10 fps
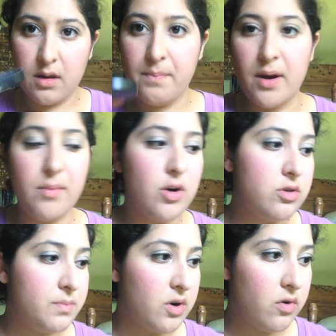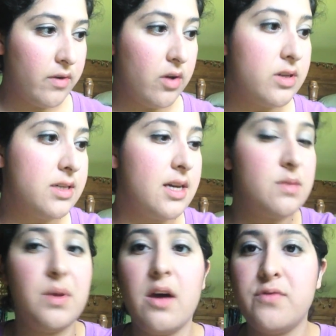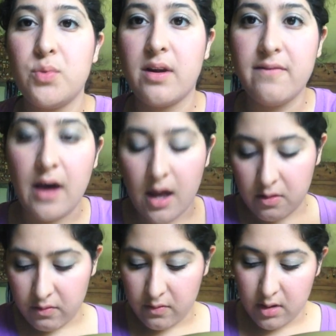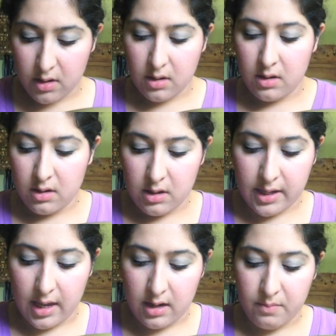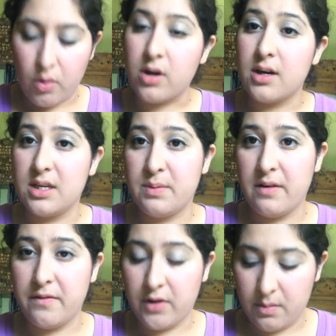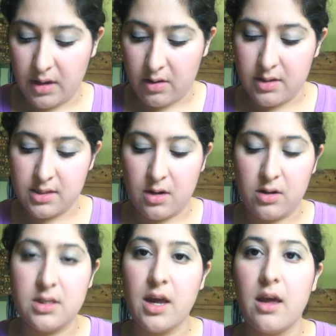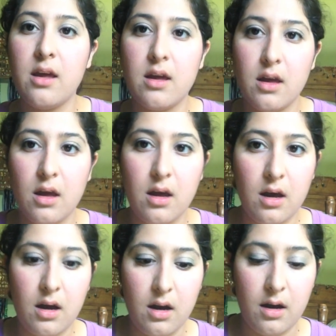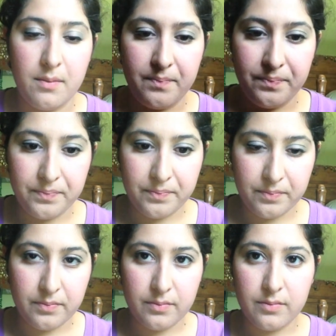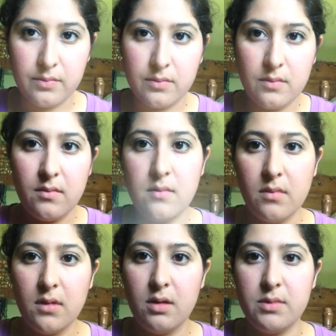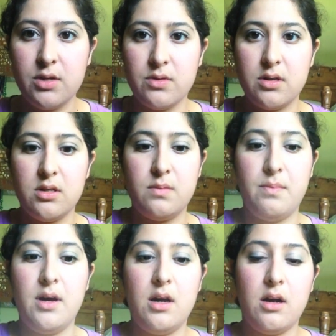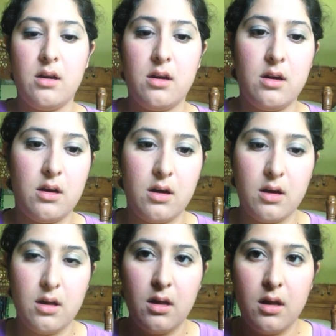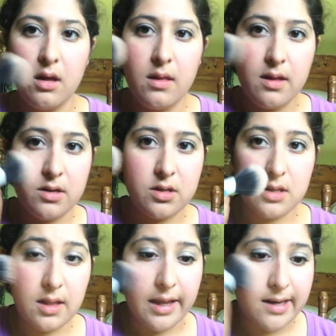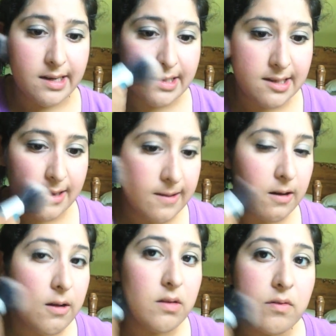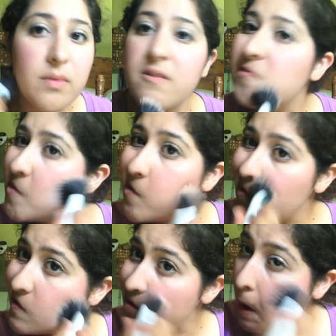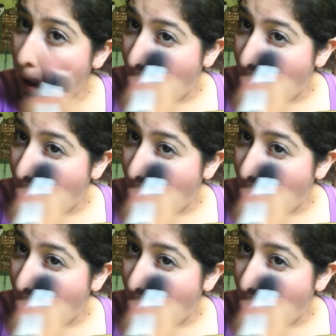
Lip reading: Bare Minerals Mineral Veil. This is SPF 25. Again, important SPF if you're gonna be out in the sun all day. Let me switch this back. Then just a light dusting all over my face.